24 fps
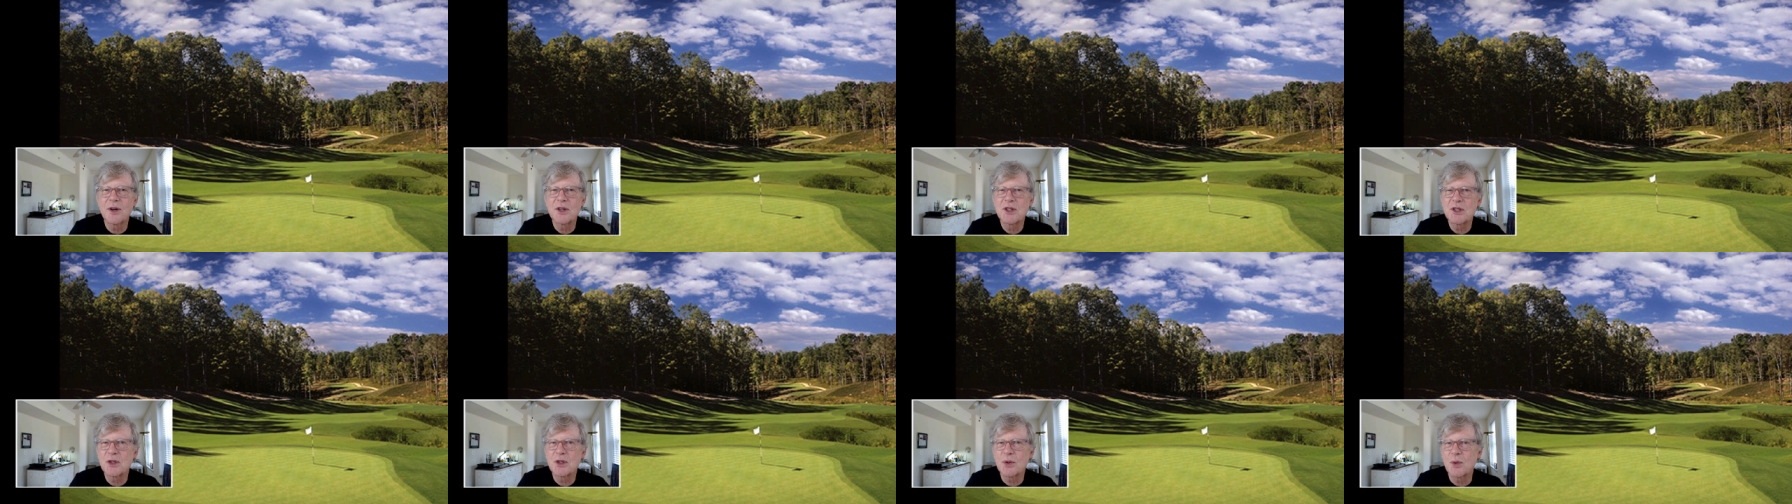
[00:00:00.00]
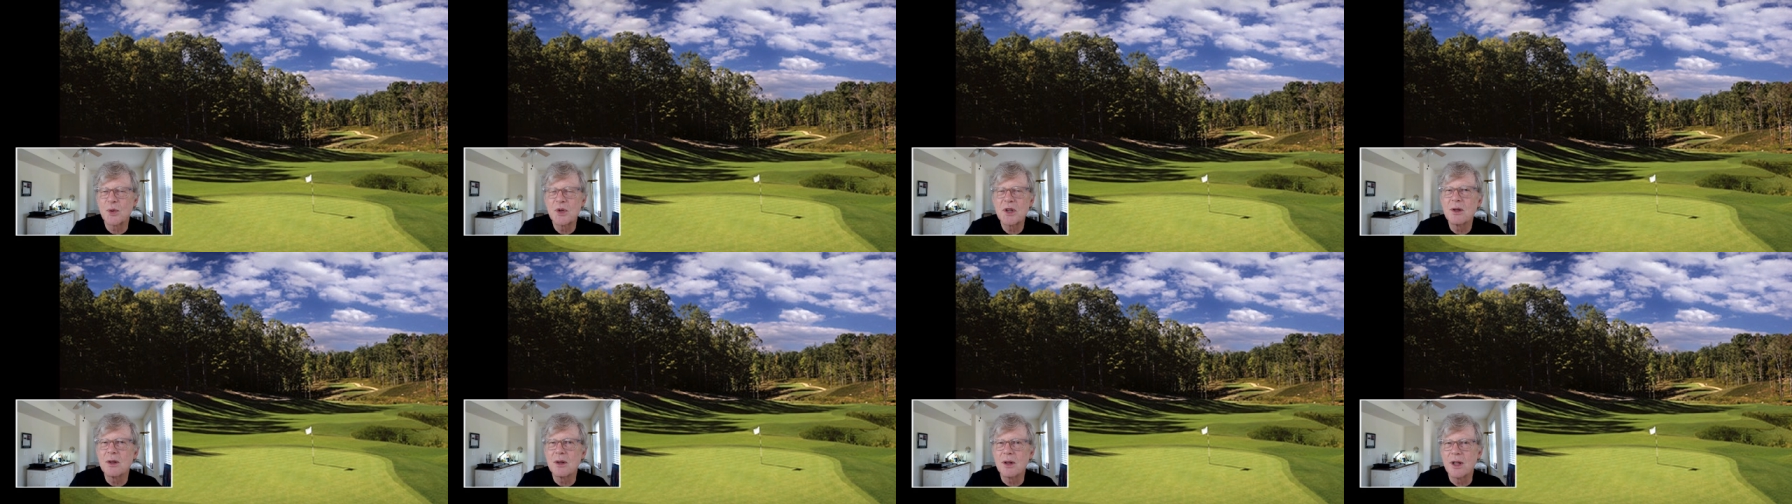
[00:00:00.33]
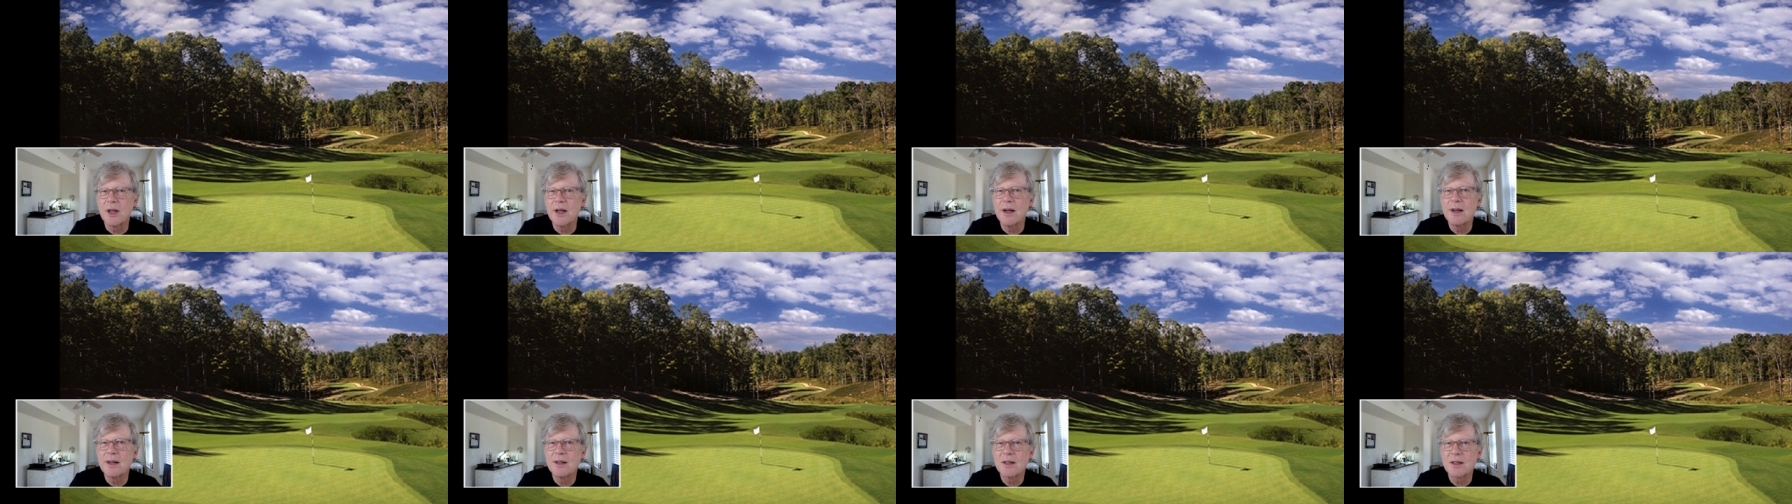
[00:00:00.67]
surreal
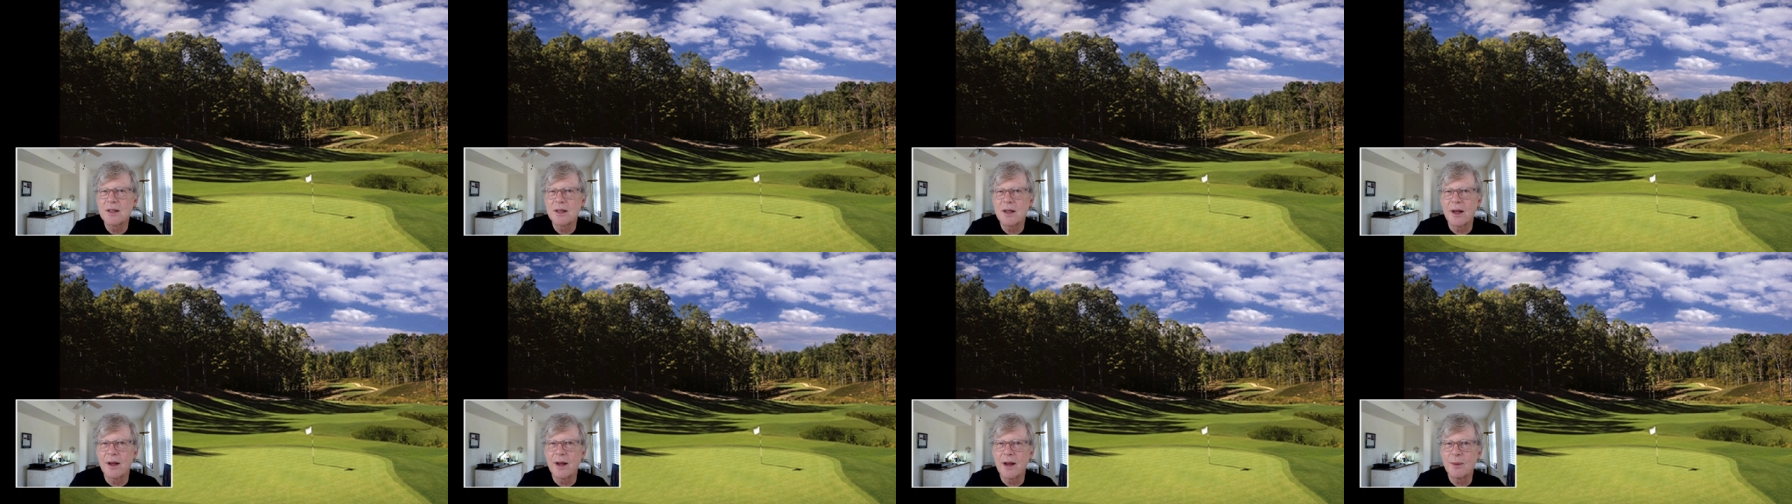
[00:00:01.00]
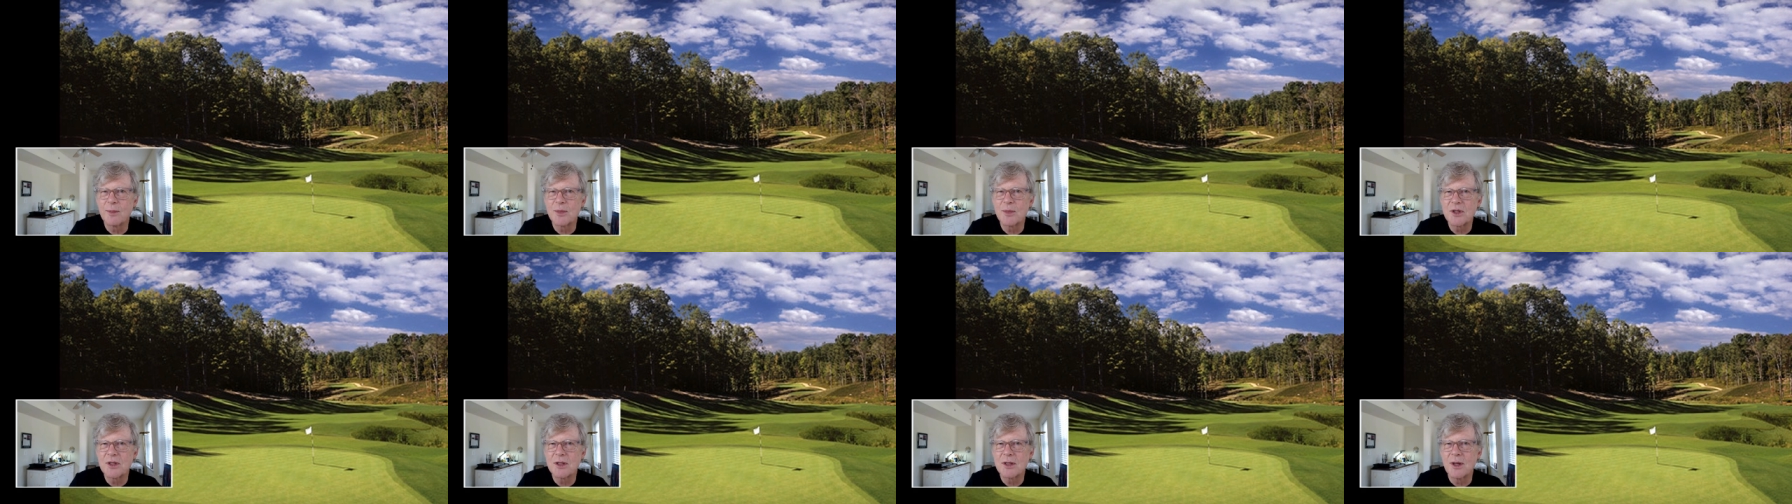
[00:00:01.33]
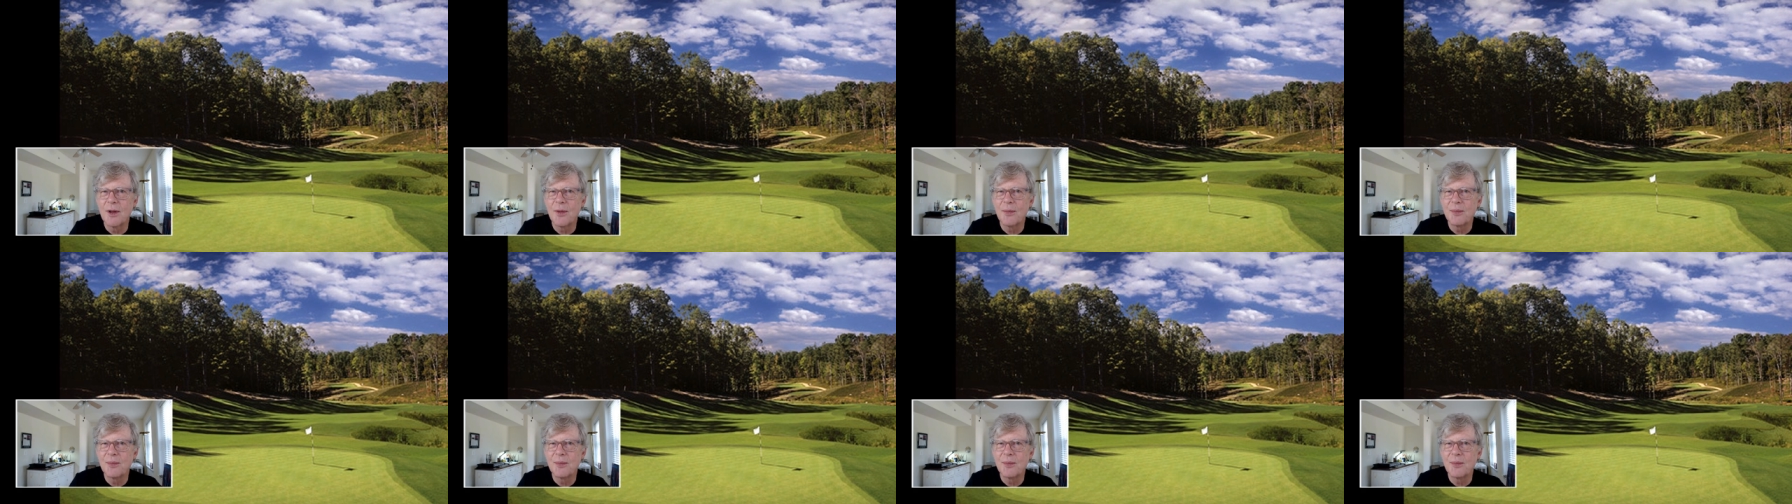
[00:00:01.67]
landscapes,